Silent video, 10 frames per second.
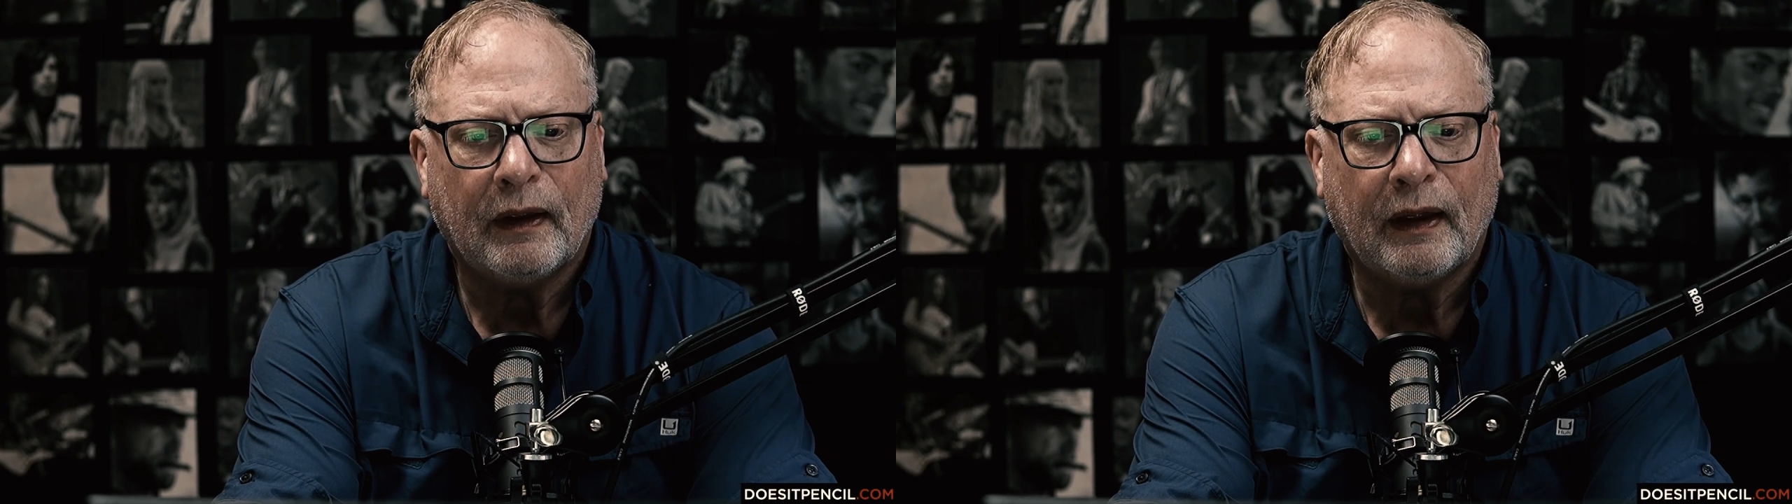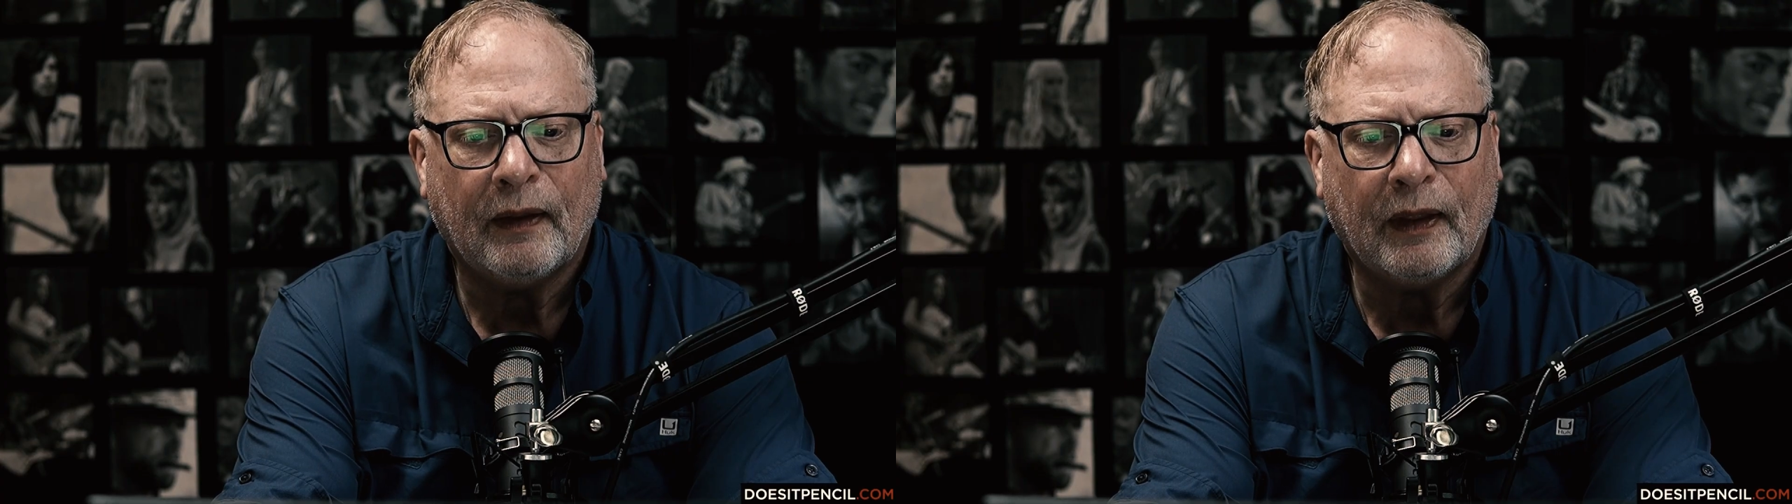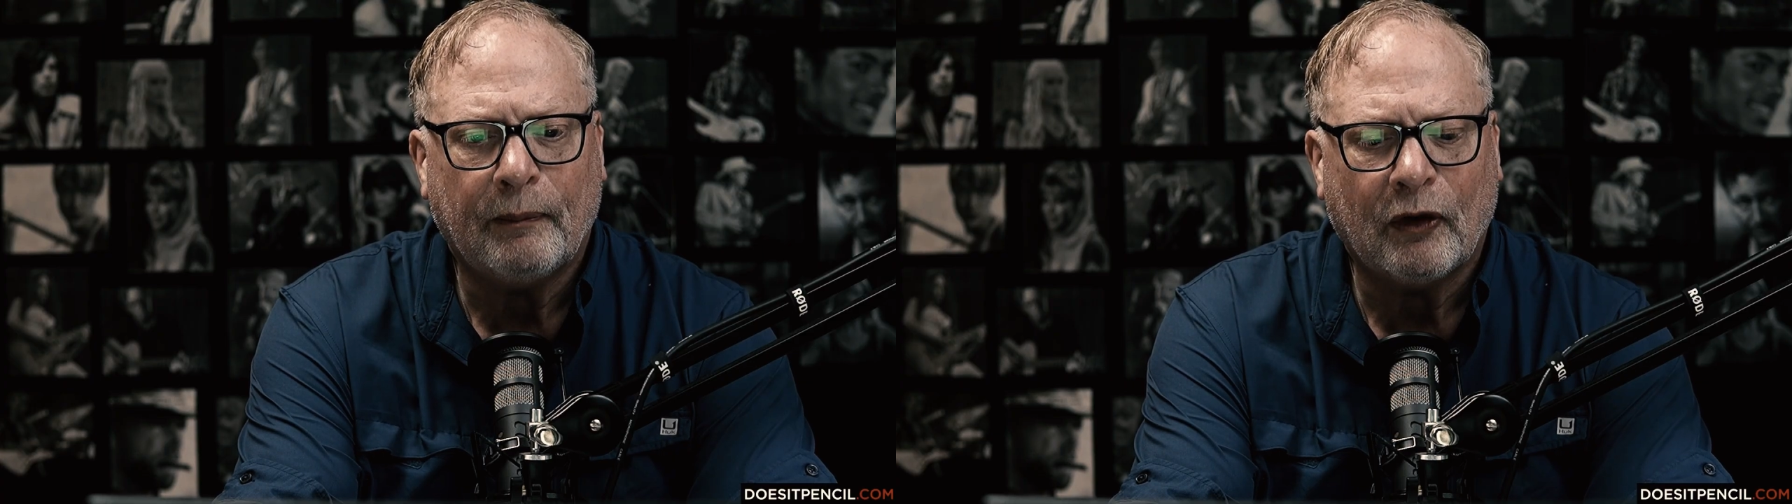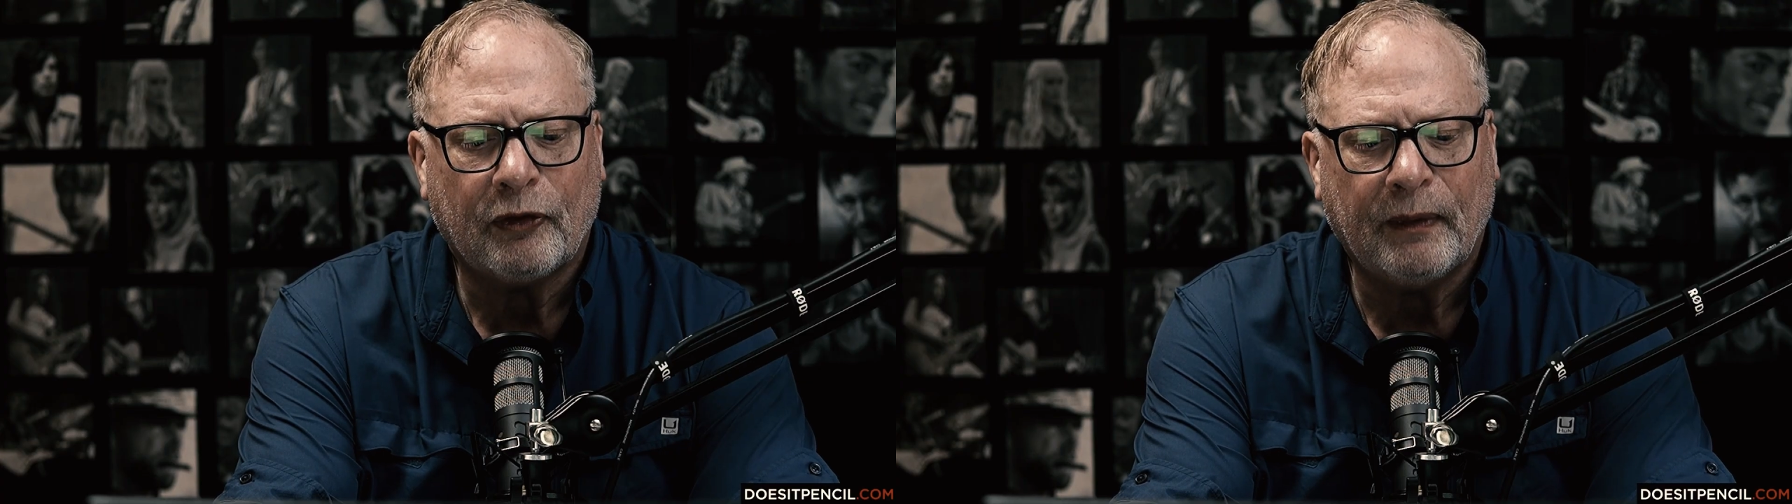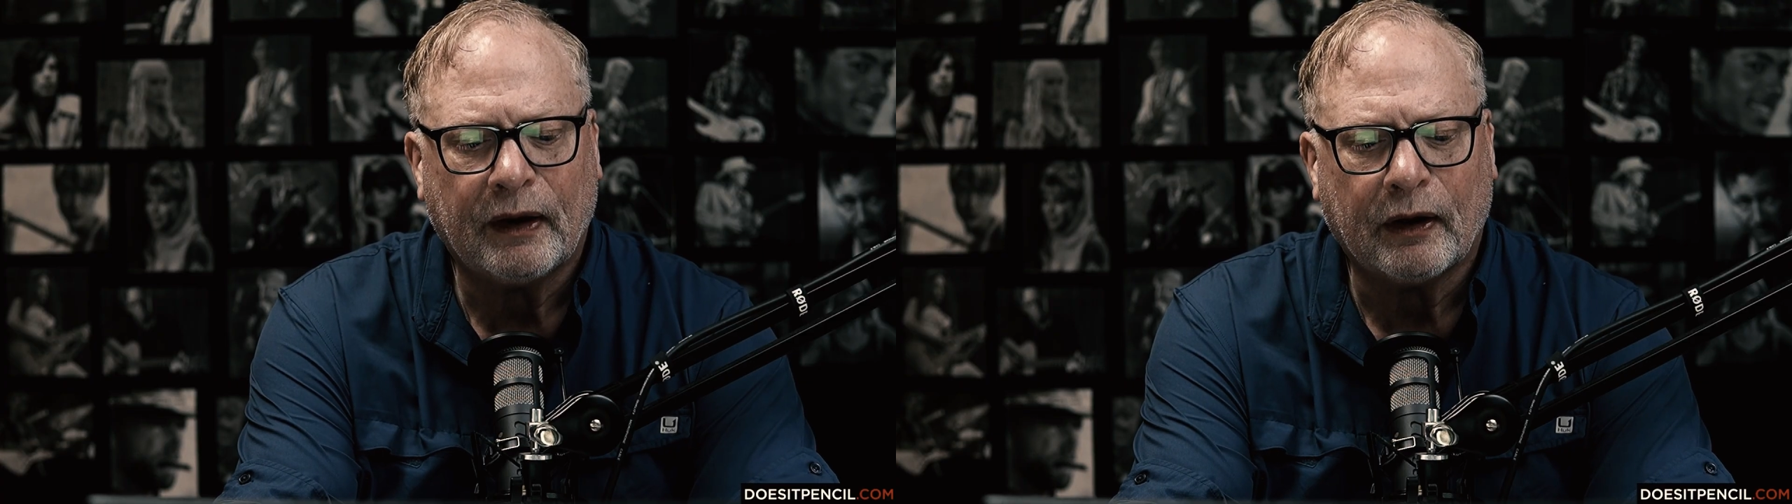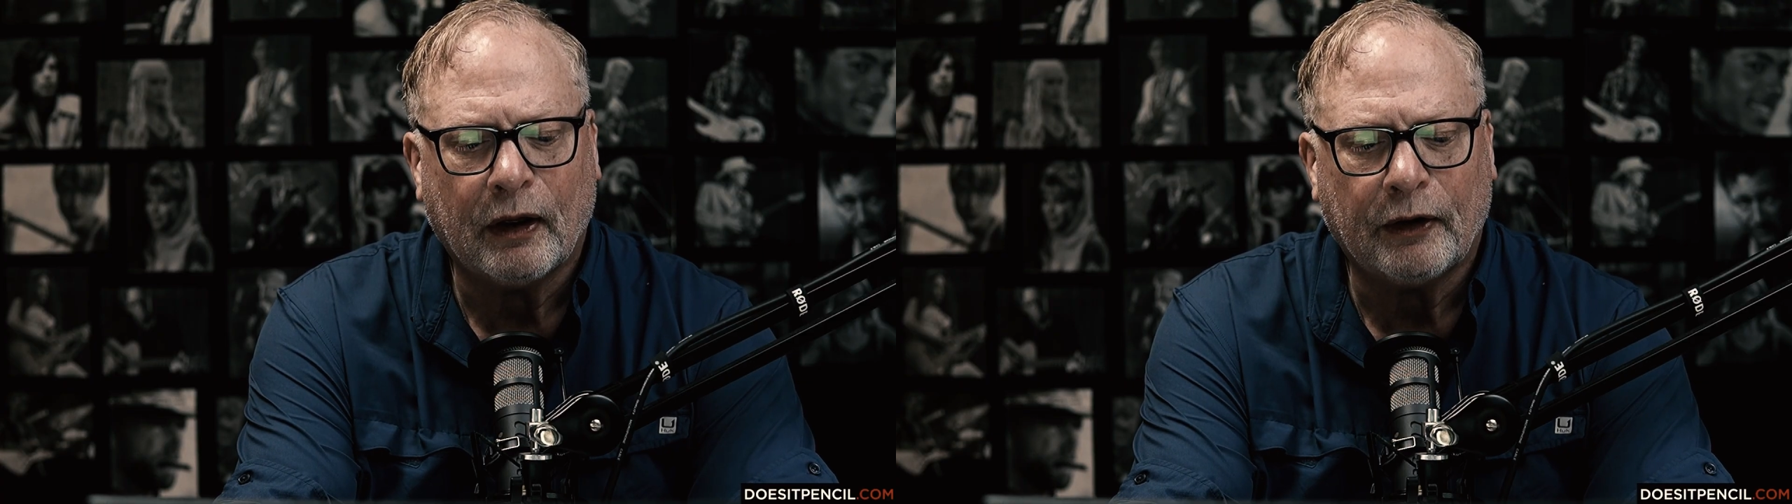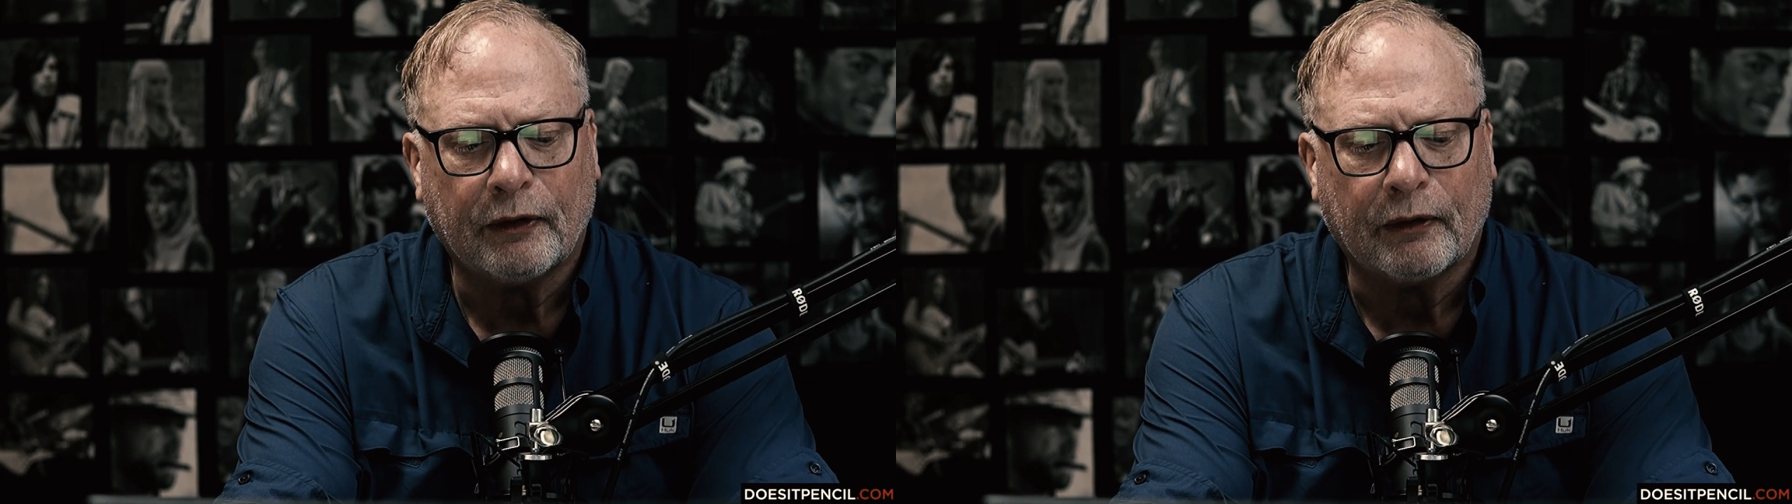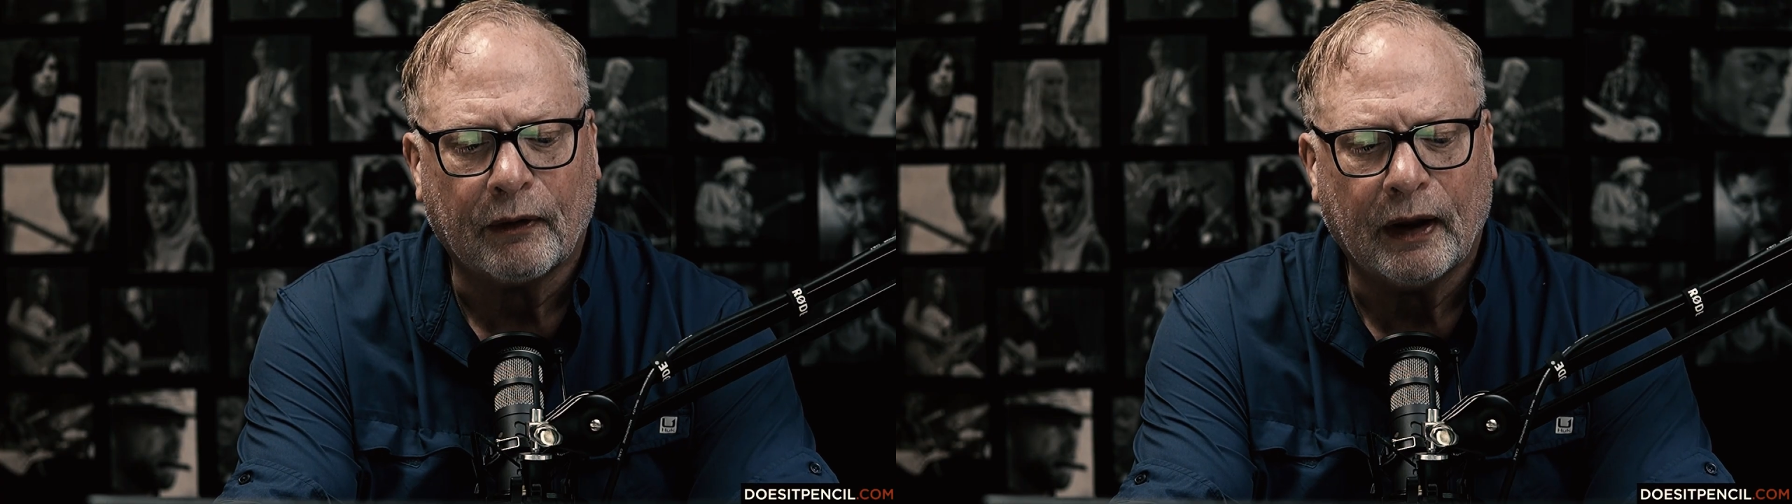and they both make
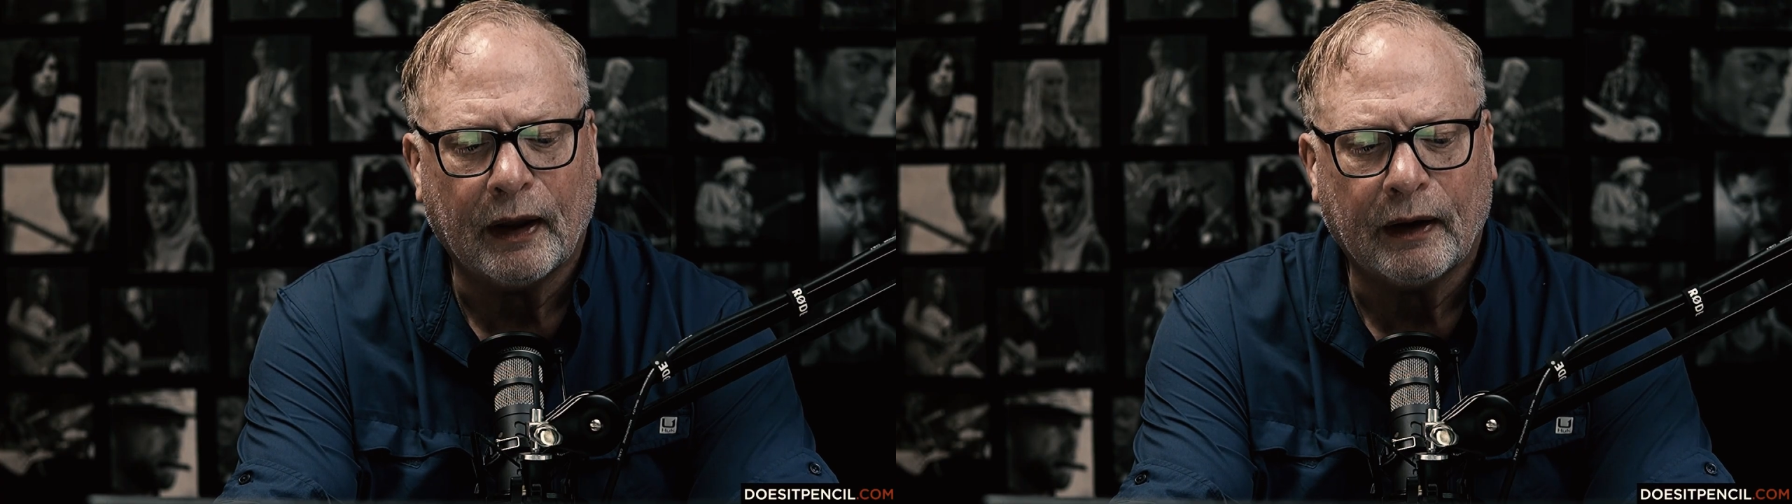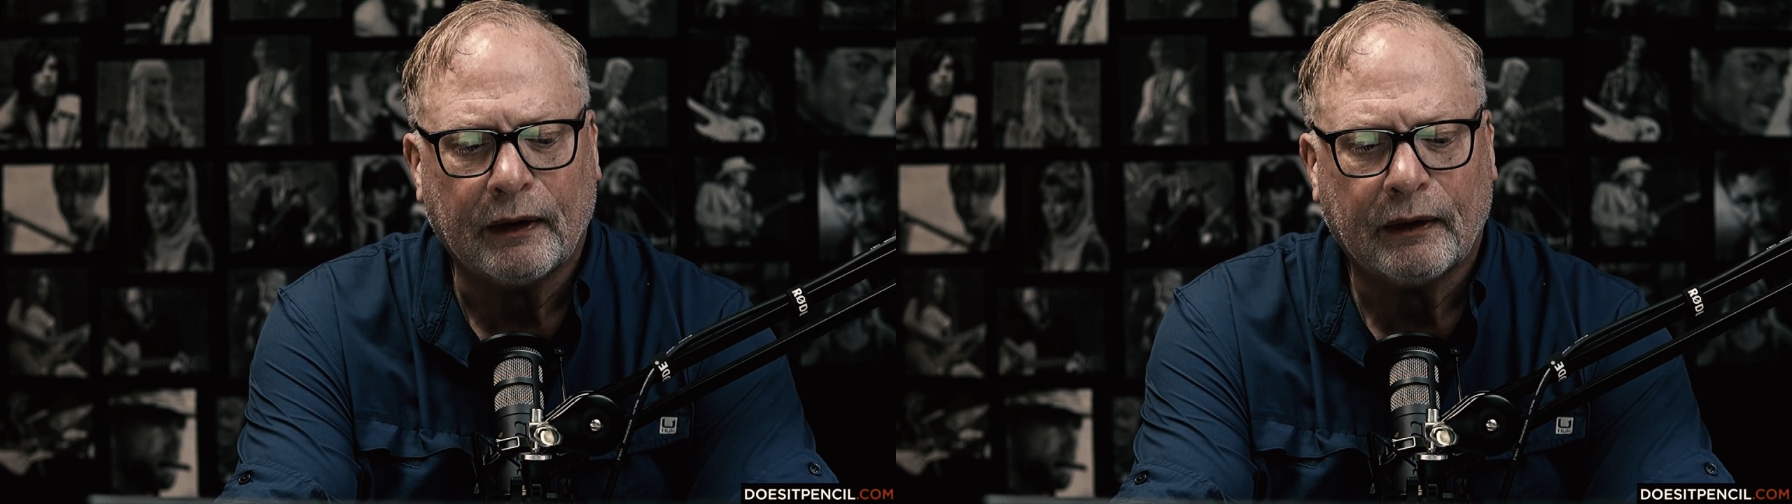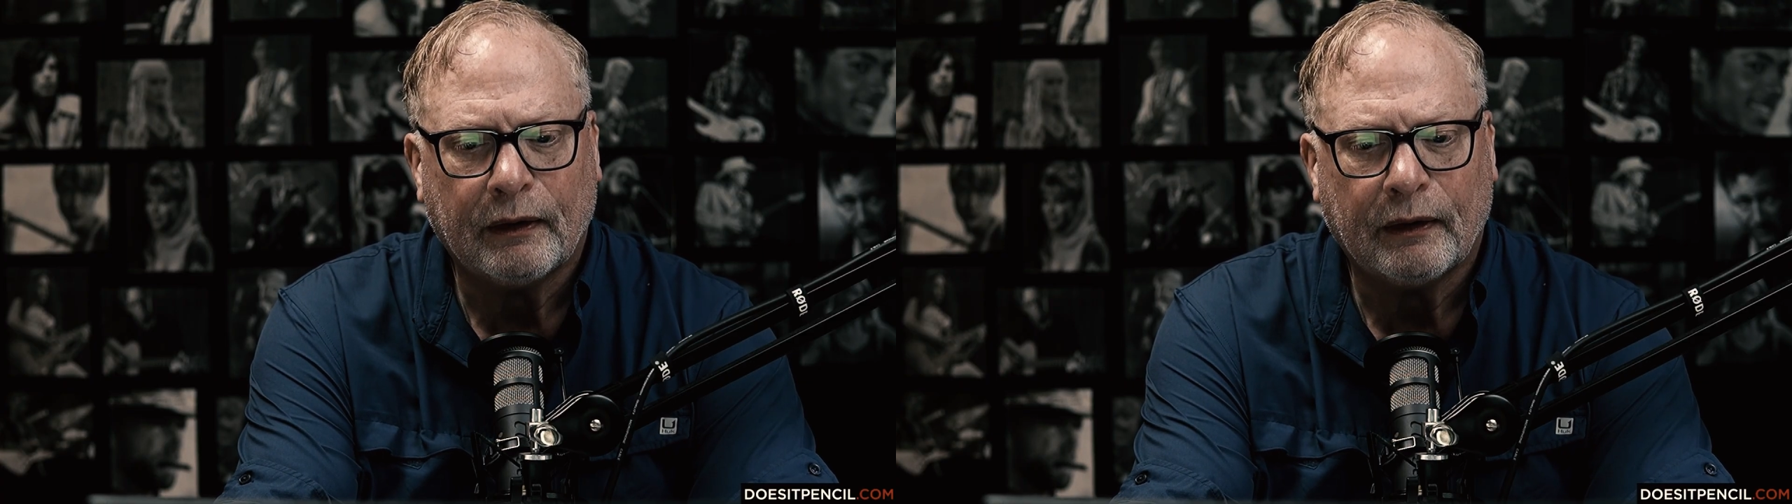100 grand.